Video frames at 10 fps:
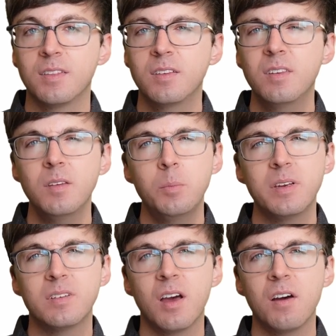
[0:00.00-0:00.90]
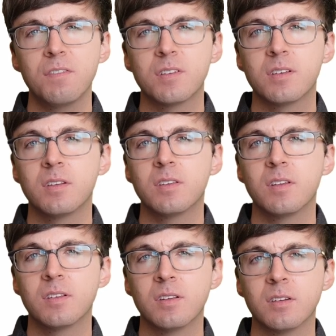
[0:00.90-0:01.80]
This is a bit tough since
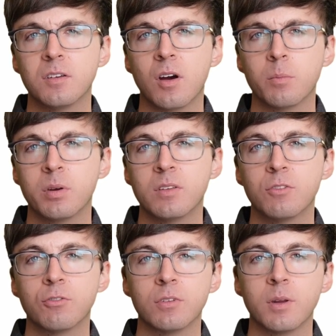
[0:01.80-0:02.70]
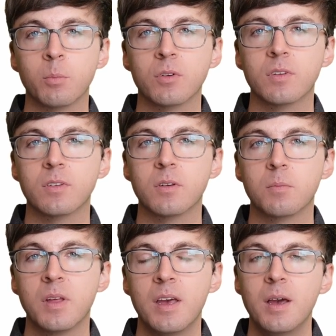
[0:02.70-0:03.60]
this is a non-positional number
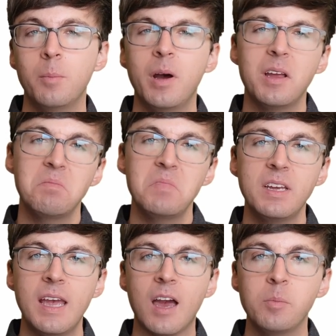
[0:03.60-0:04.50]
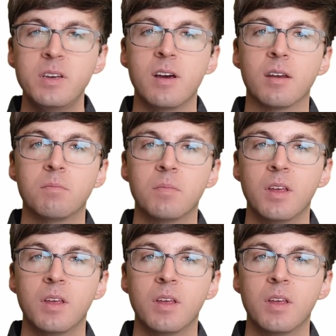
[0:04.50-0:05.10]
system, but it can be done.